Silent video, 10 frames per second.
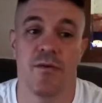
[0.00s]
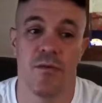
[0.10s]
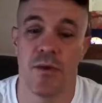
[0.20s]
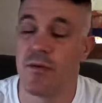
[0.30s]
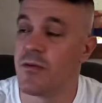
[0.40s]

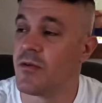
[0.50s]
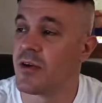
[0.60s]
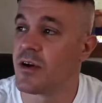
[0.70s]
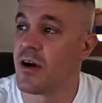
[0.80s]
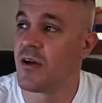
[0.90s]
We will
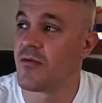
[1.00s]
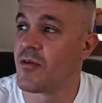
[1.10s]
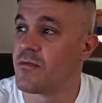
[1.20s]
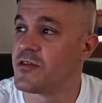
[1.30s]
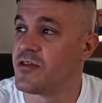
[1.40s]
look at other
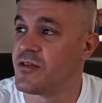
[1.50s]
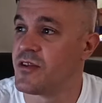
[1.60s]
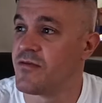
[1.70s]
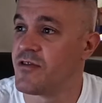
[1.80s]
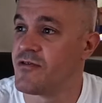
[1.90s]
options in
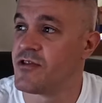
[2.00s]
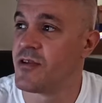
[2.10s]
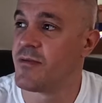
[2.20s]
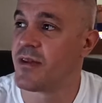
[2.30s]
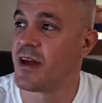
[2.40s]
the future,
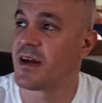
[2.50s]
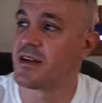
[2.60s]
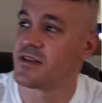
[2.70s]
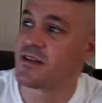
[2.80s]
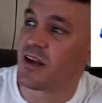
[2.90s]
but that
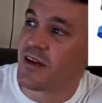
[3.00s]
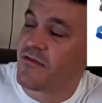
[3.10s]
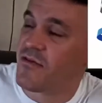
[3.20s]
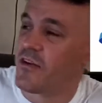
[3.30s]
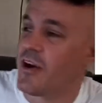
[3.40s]
is it
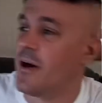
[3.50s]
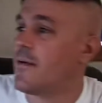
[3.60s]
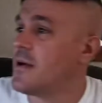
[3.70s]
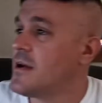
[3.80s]
for now.